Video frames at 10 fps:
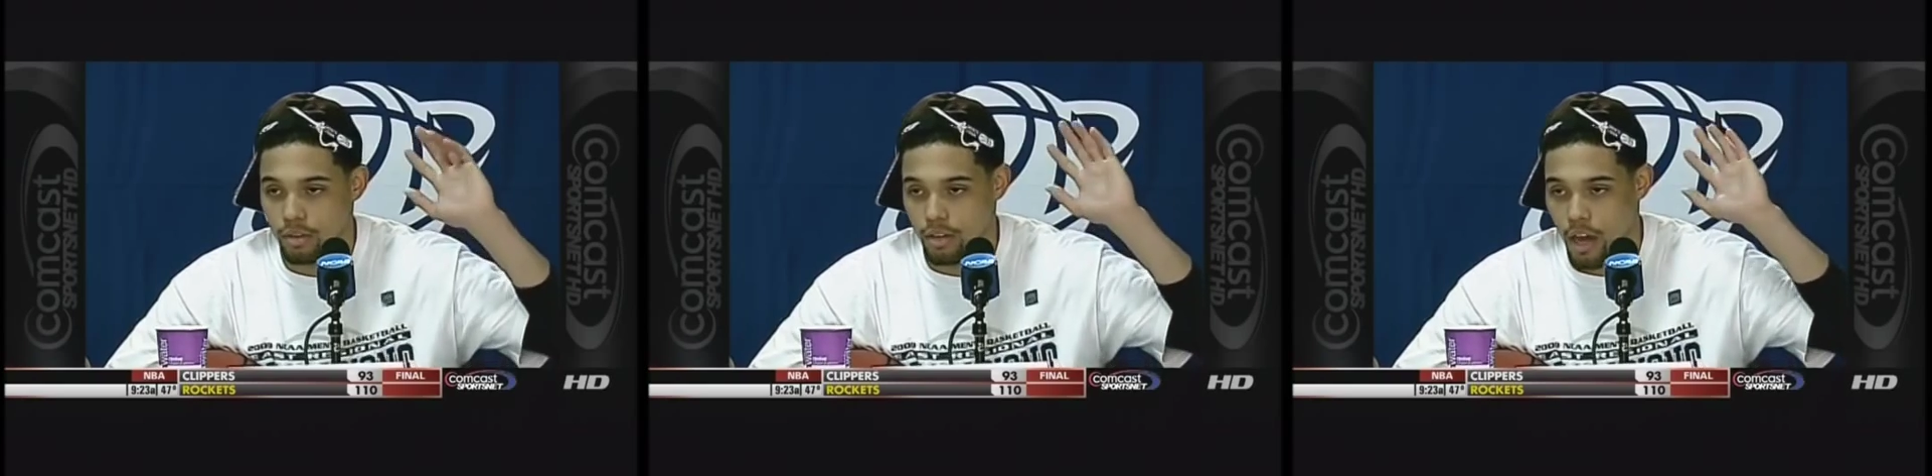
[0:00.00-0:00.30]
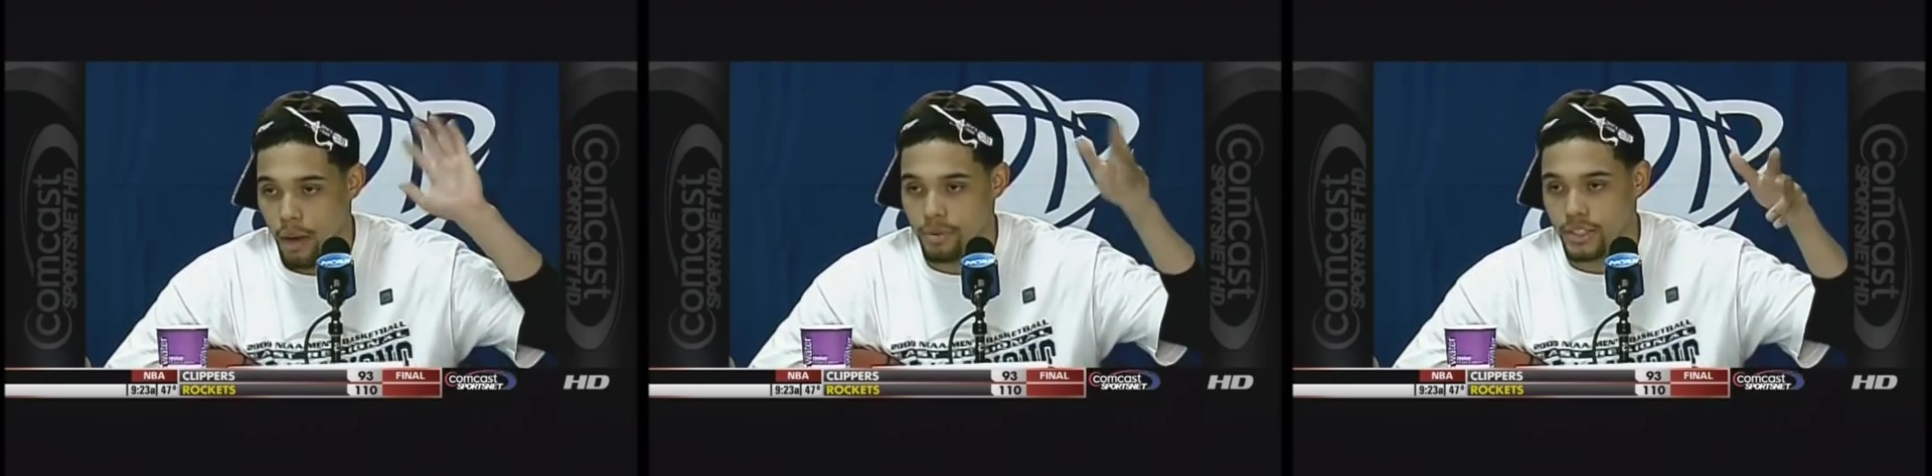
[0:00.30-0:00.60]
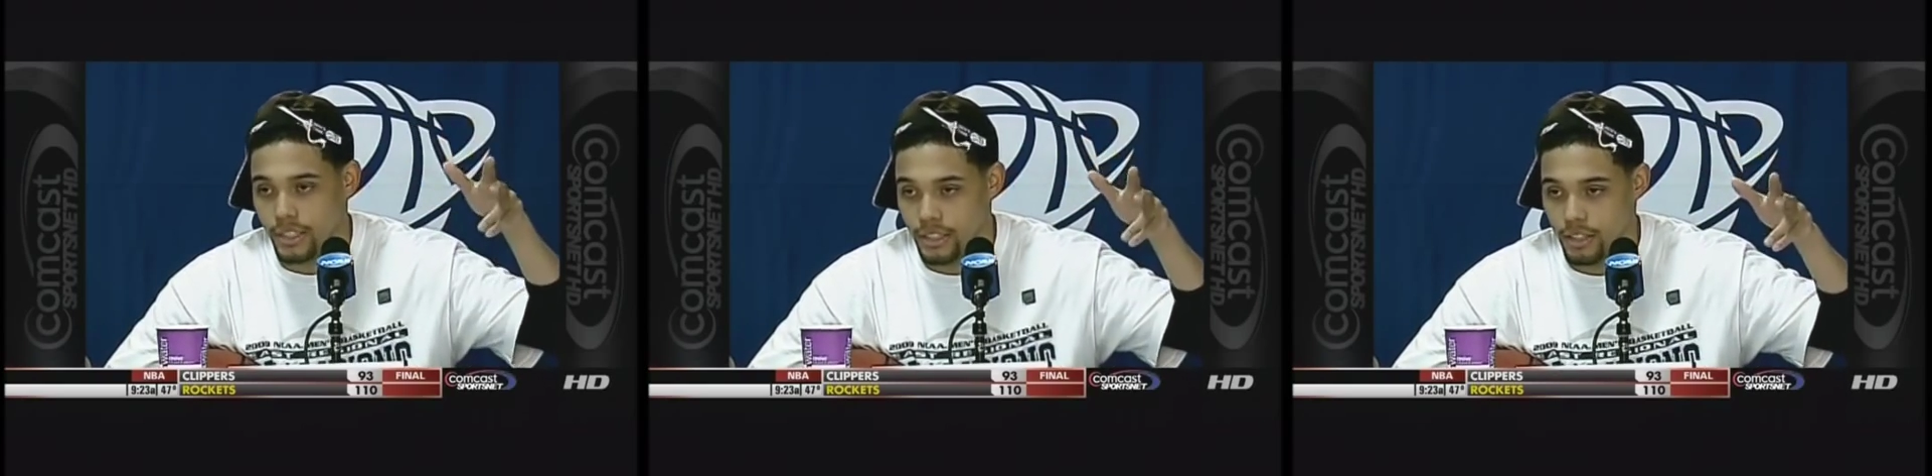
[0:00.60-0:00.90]
opposite all
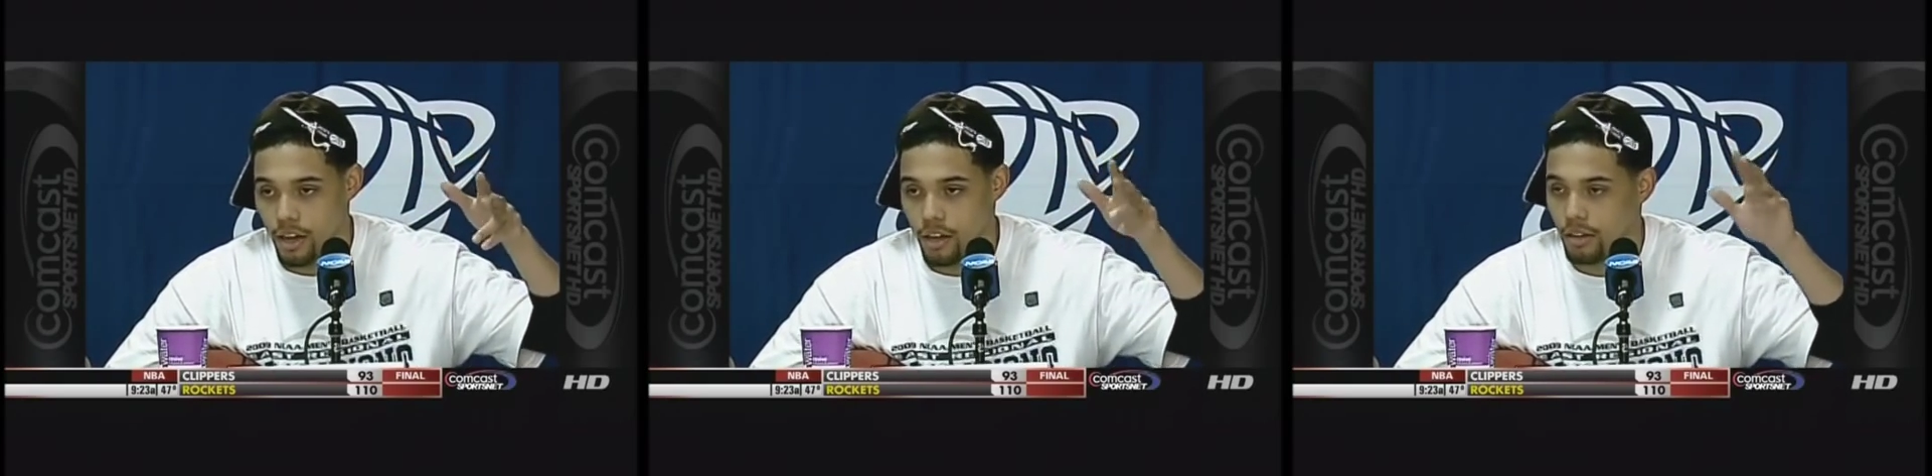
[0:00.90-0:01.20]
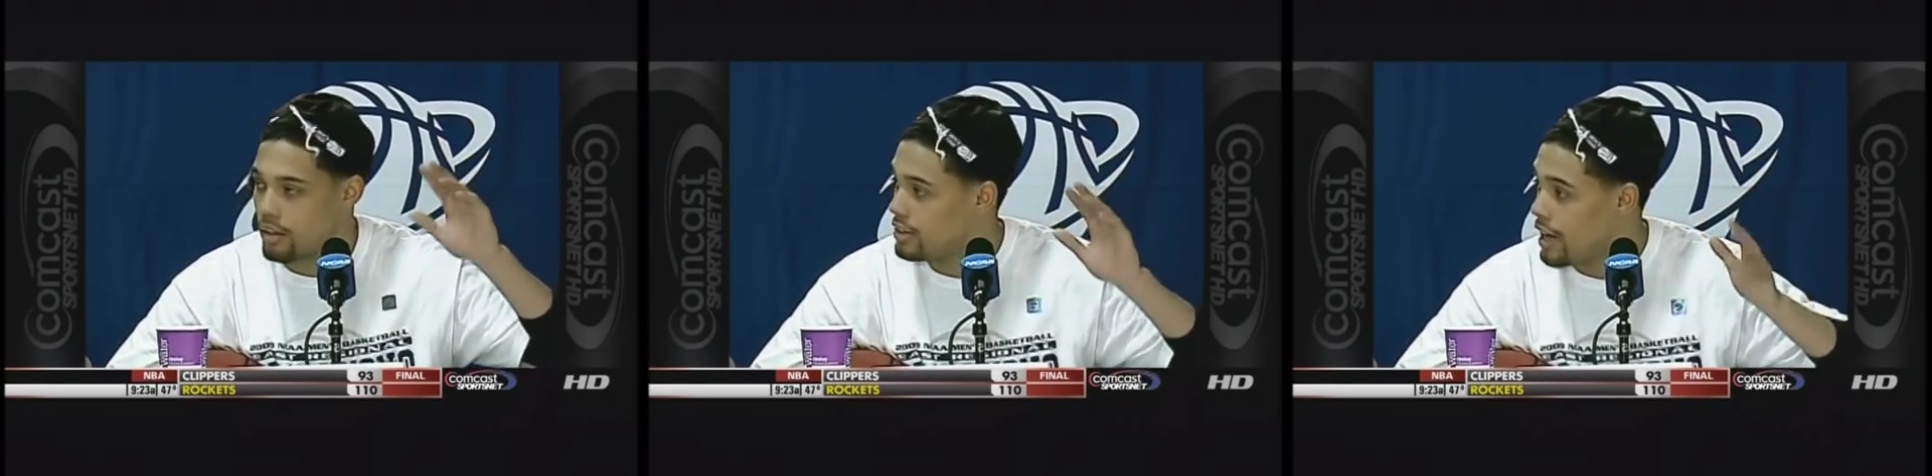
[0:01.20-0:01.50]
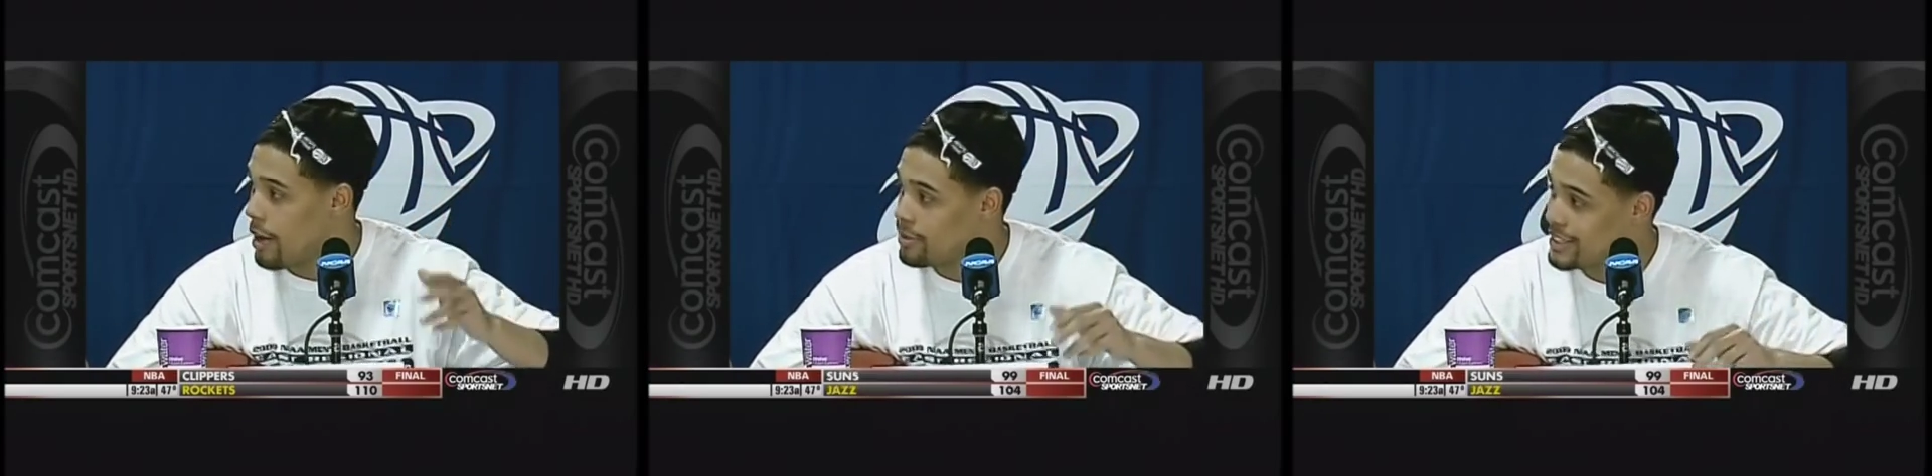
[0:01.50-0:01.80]
right, all right, all right. Uh, that's, on the
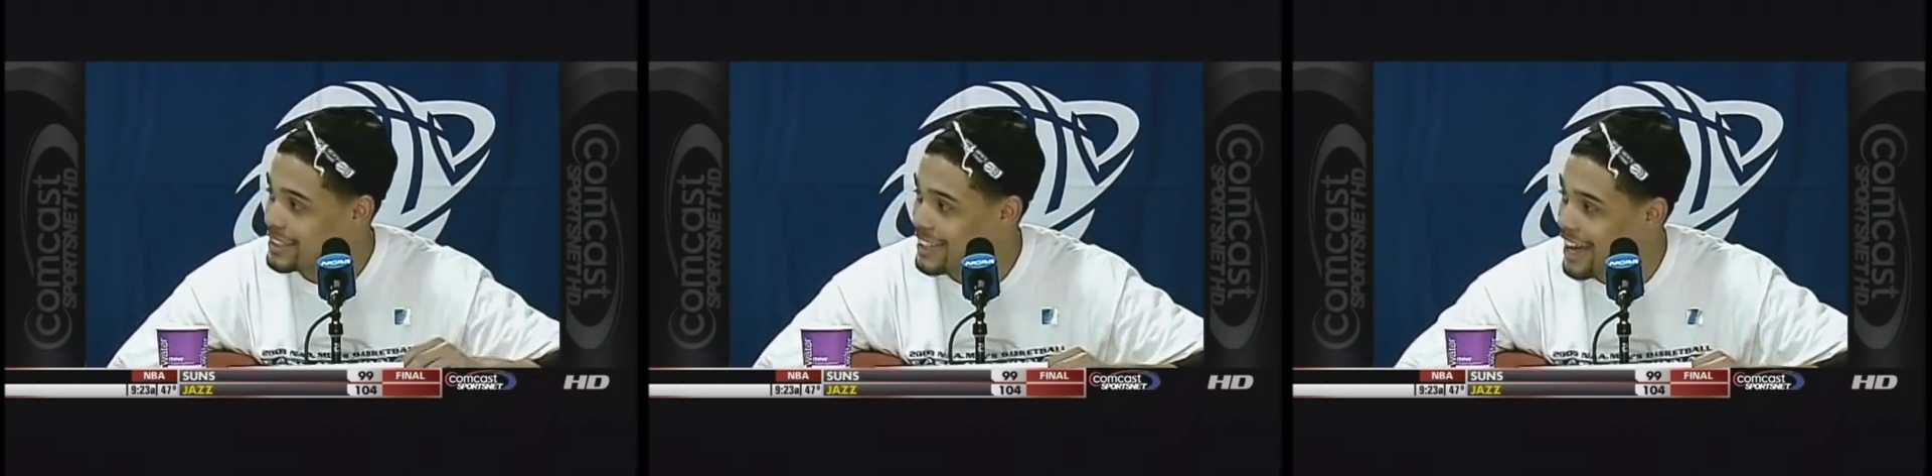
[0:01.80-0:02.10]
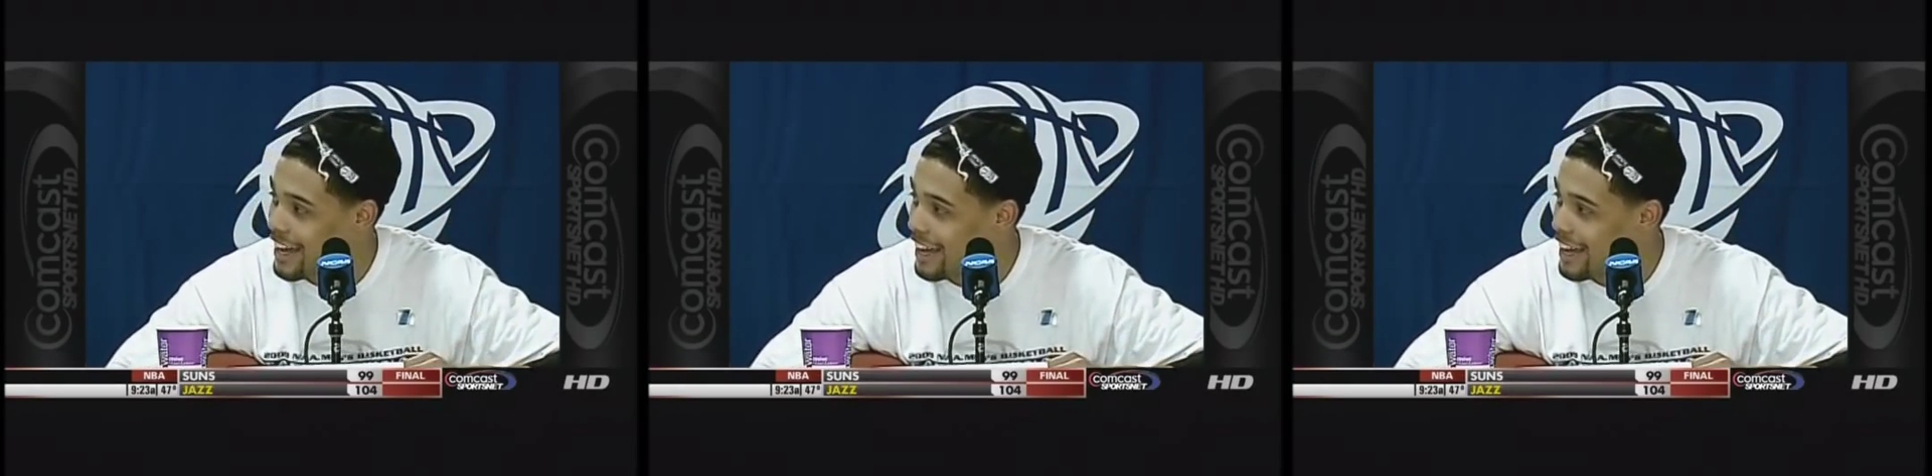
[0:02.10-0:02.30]
that's, opposite side.